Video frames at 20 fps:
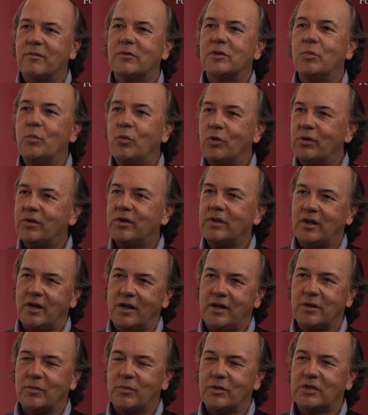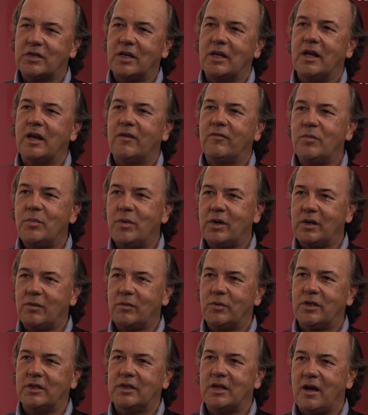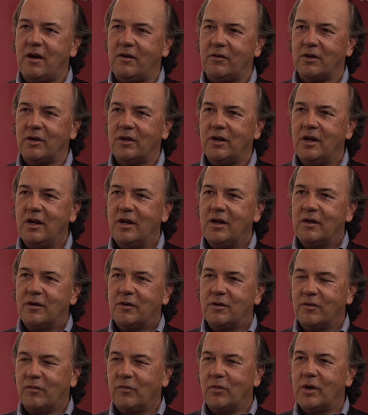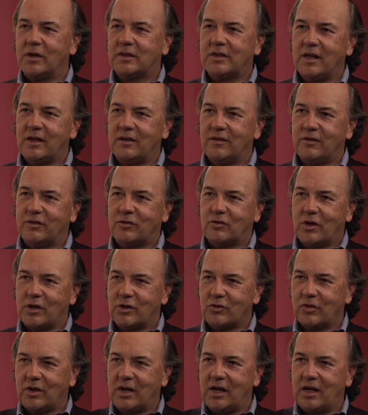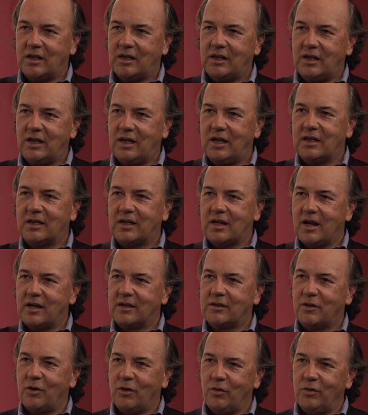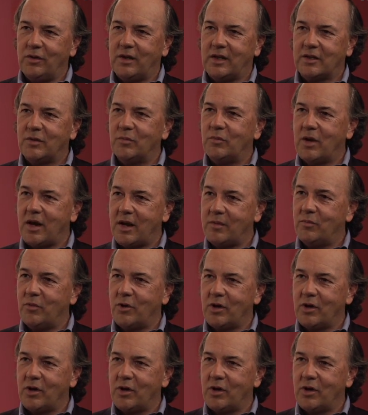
It was more than 100%. Everybody with a dollar could have walked down to the Treasury, handed it in, got gold at